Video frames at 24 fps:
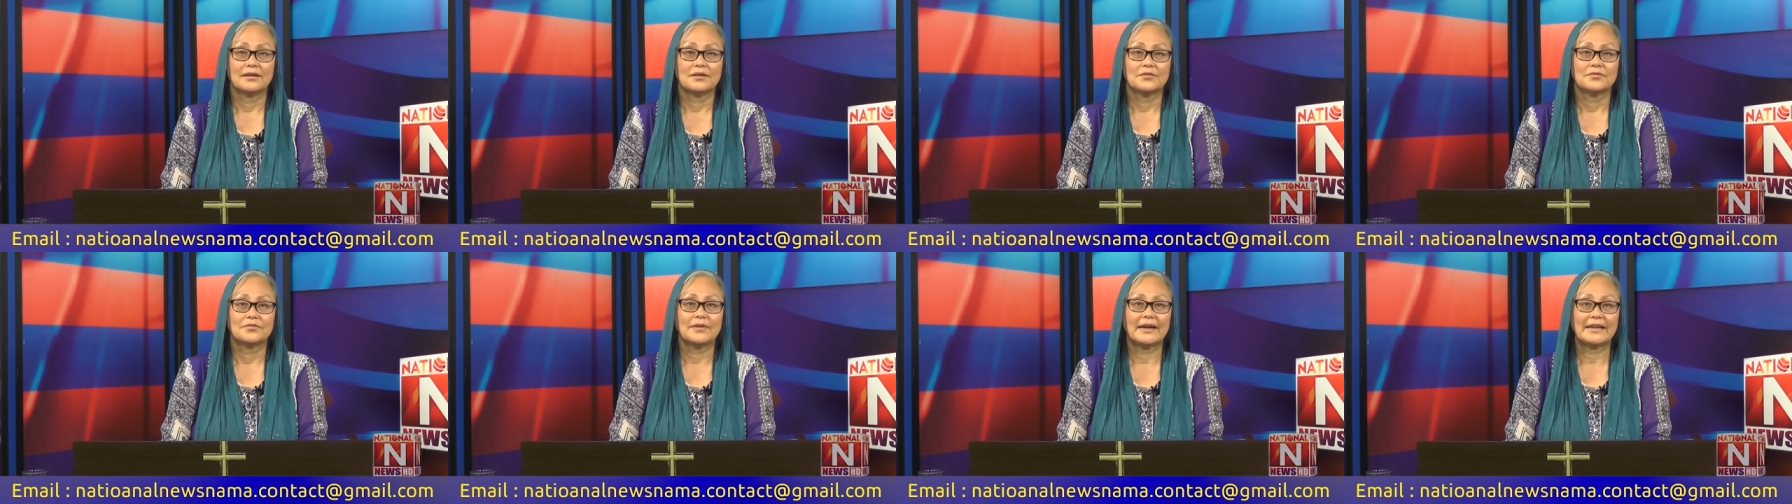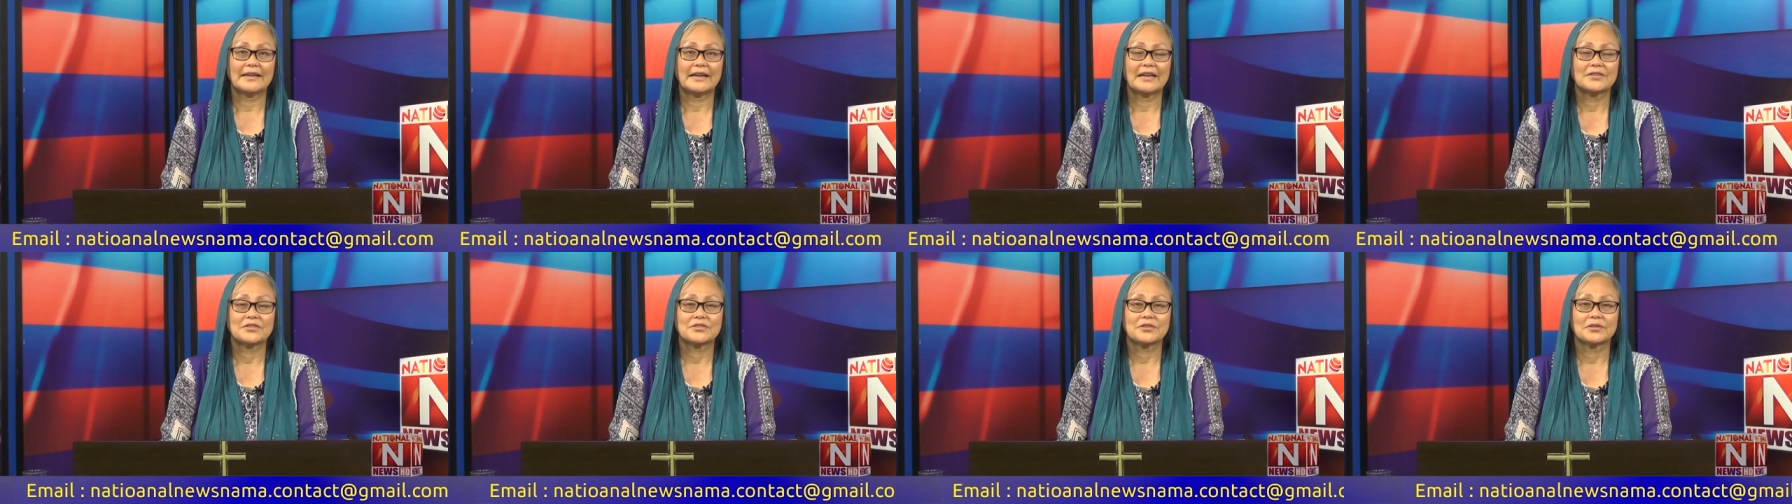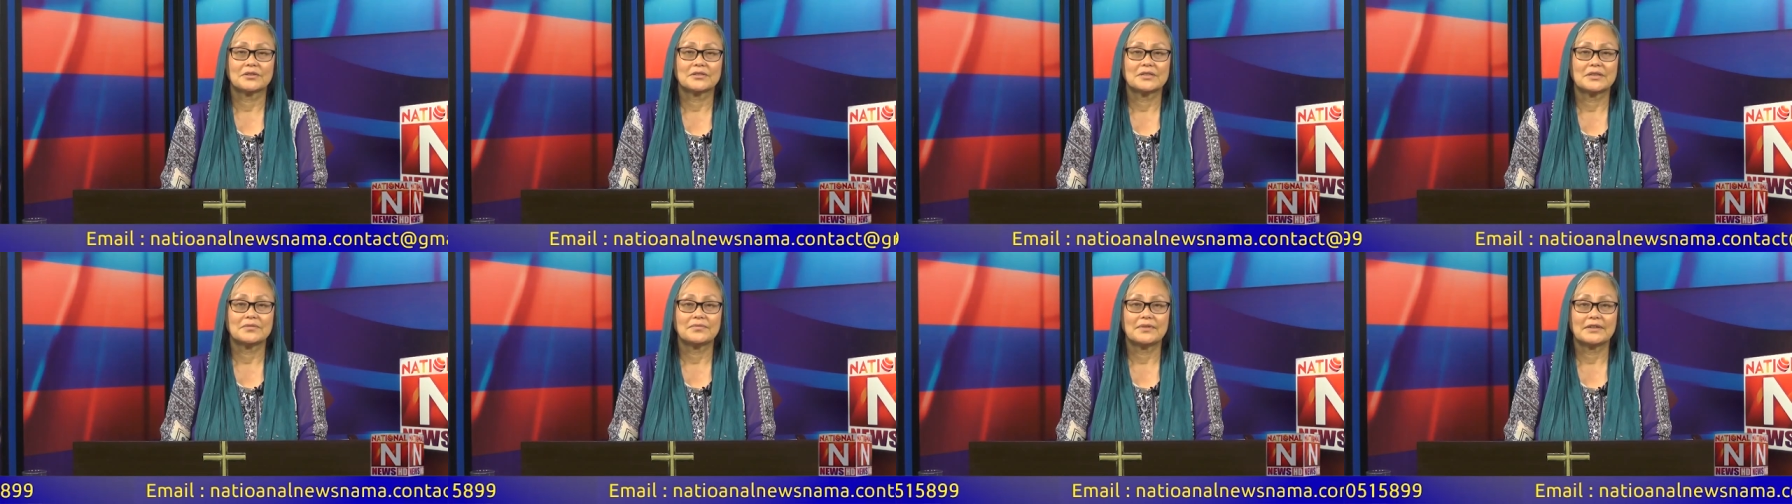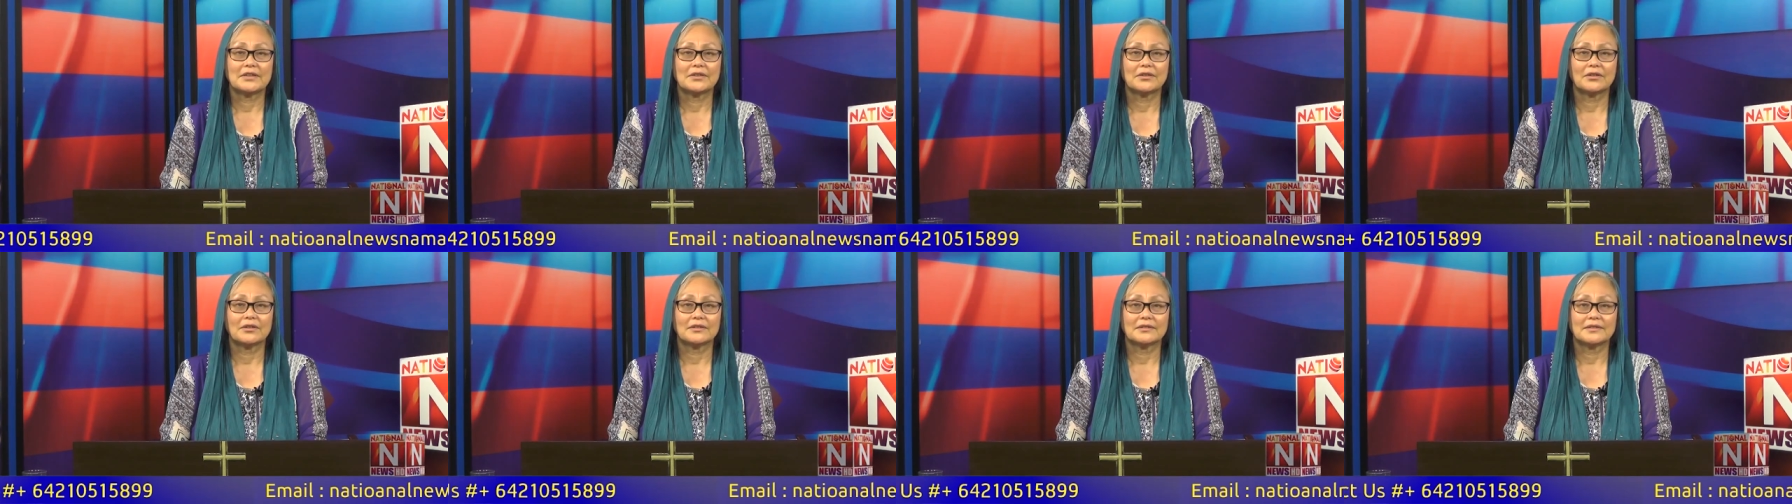financial
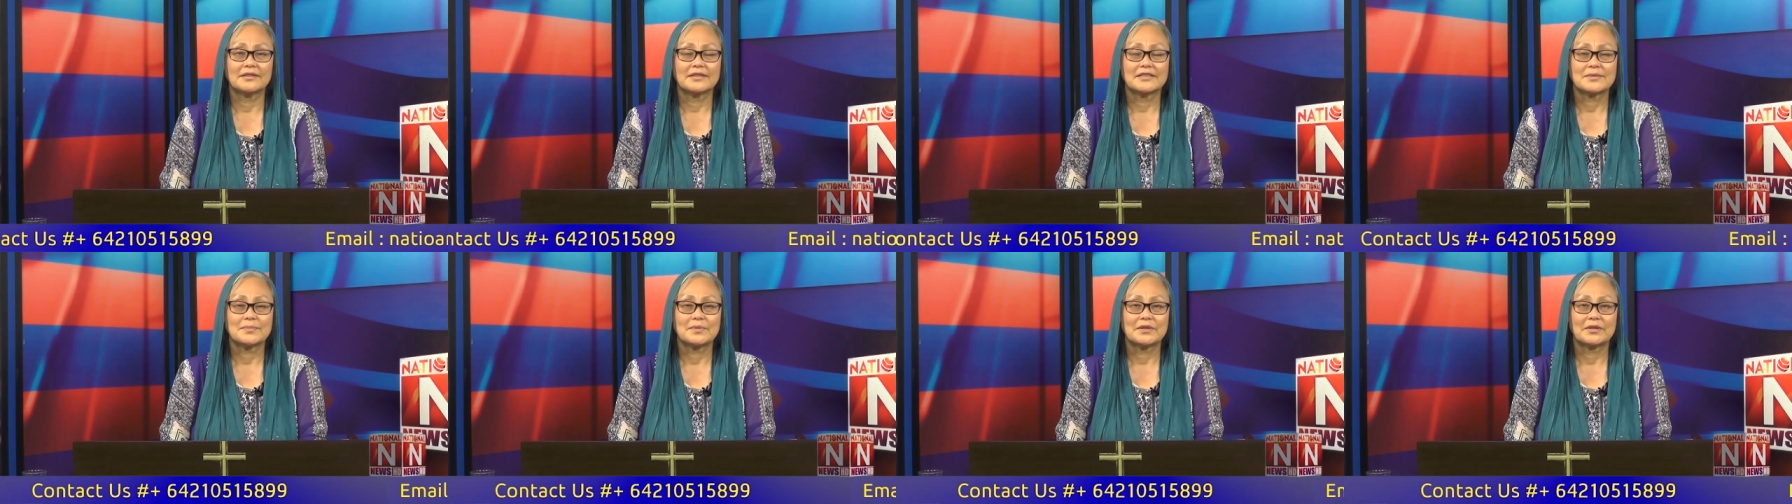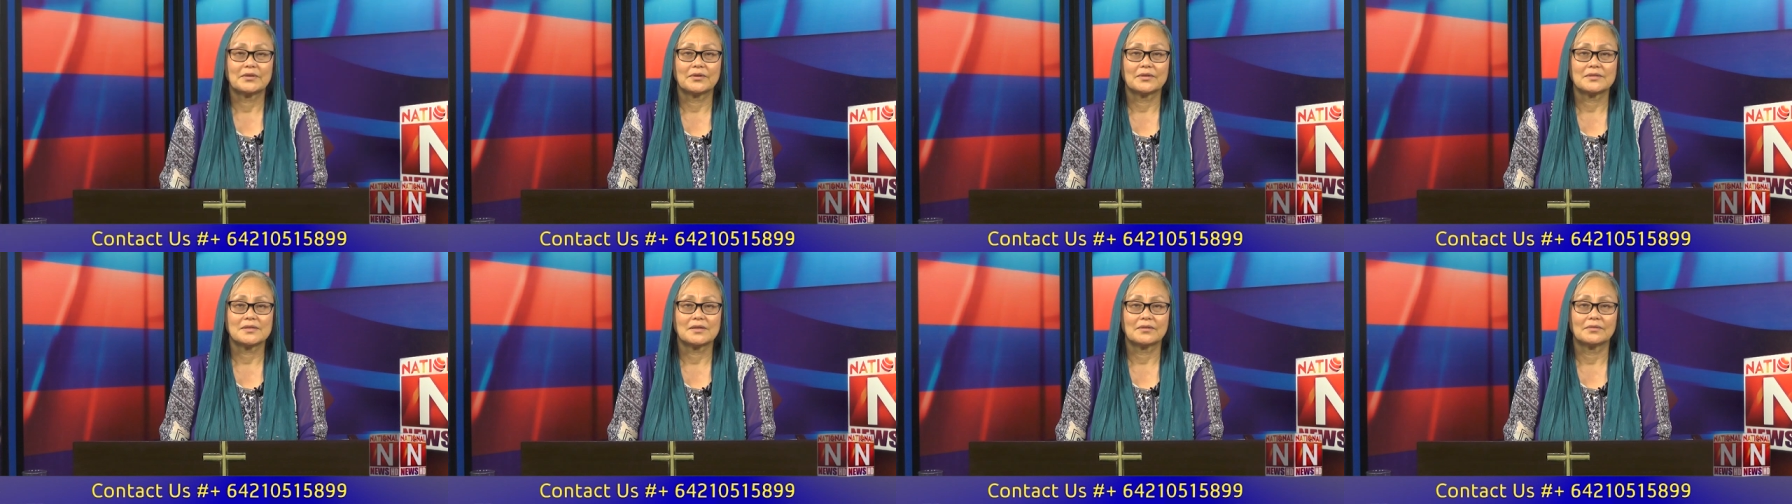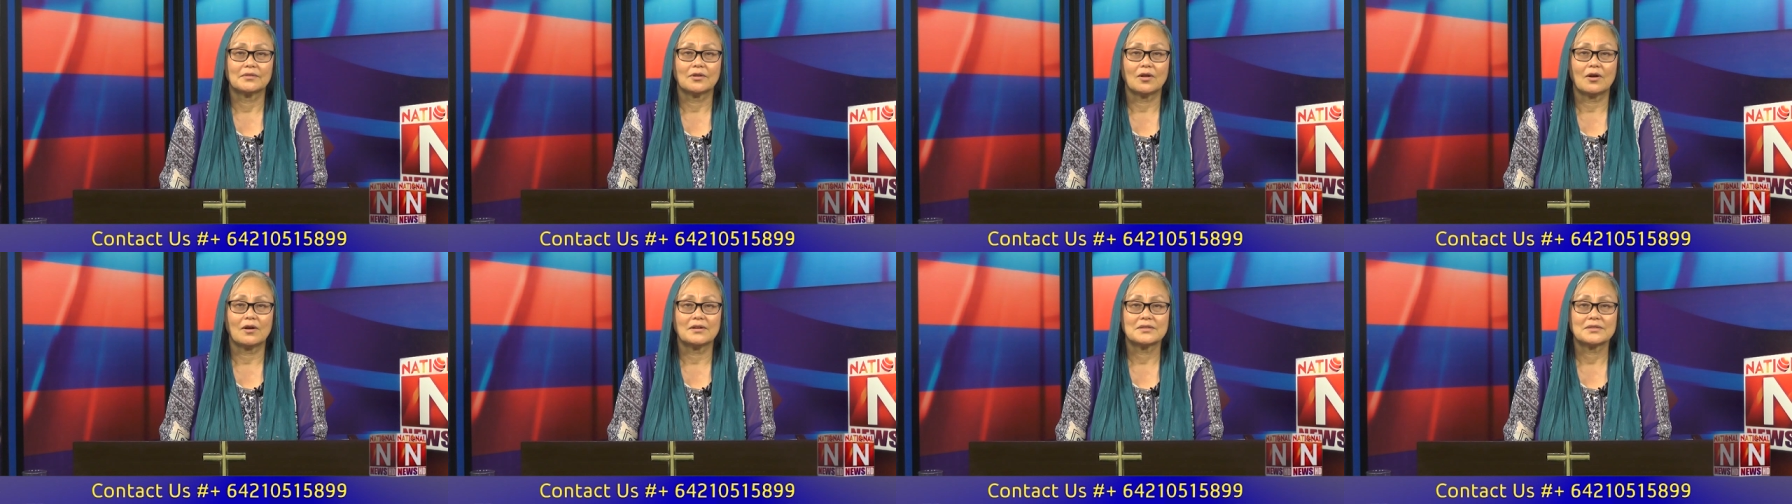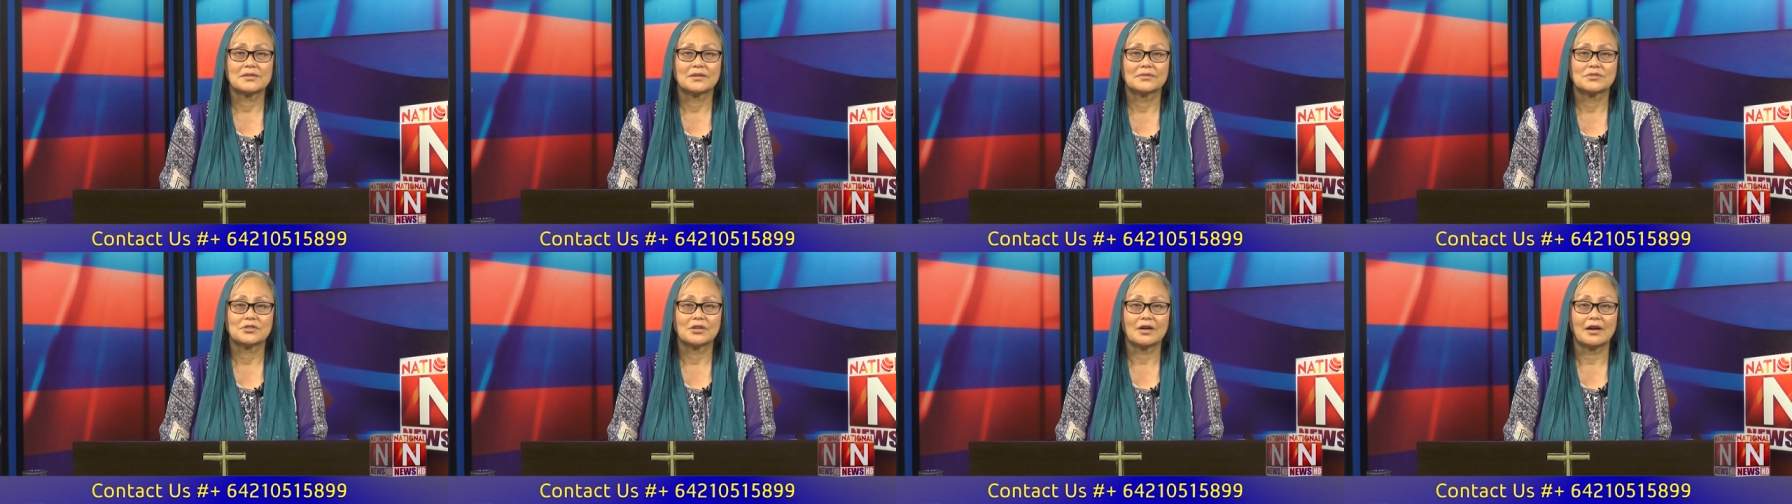difficulties because of
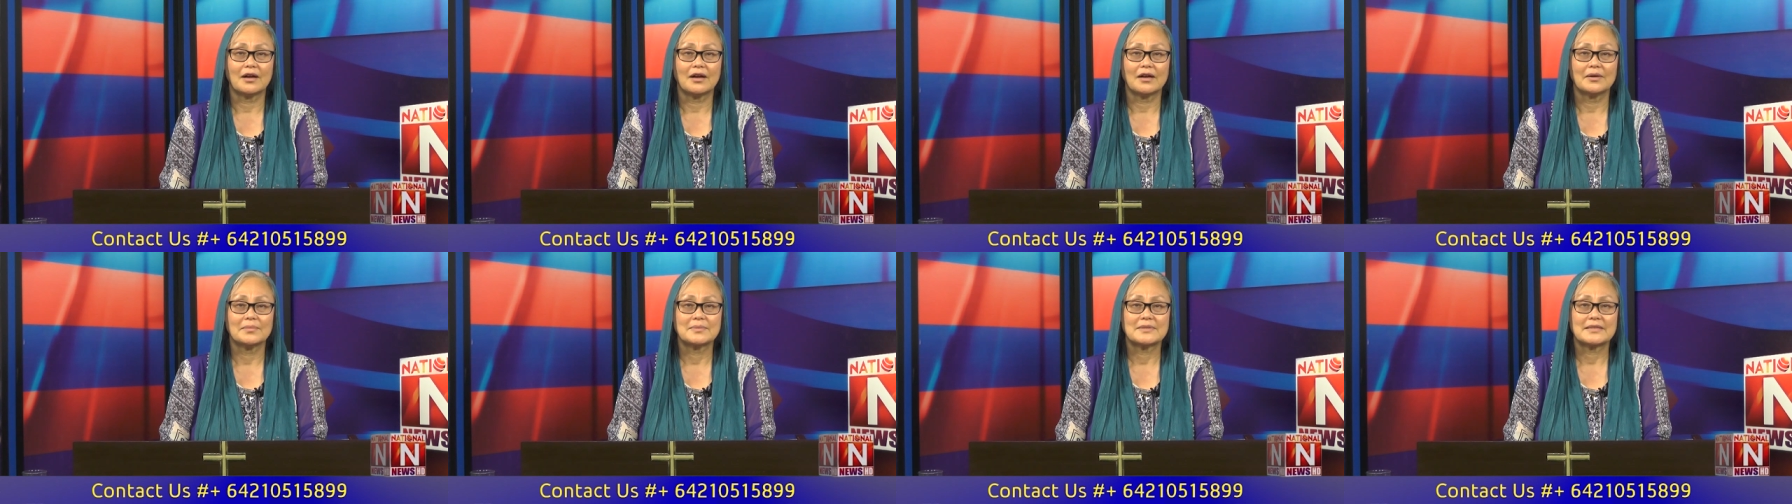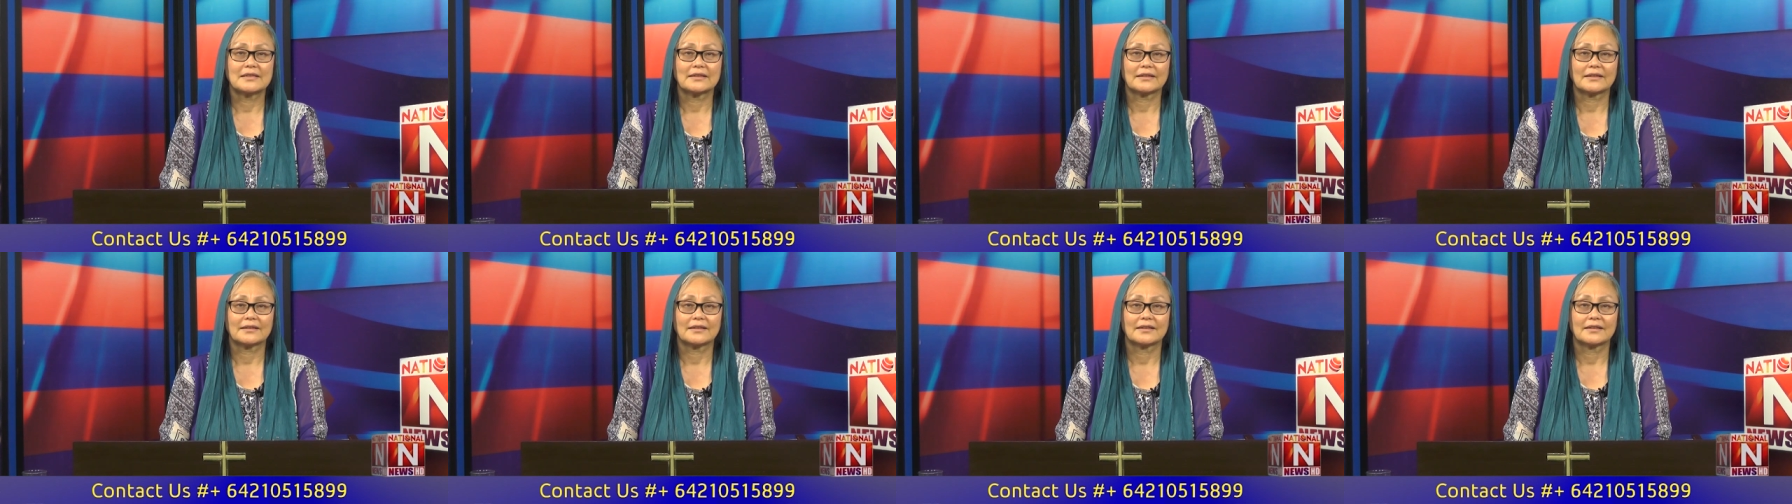loss of jobs,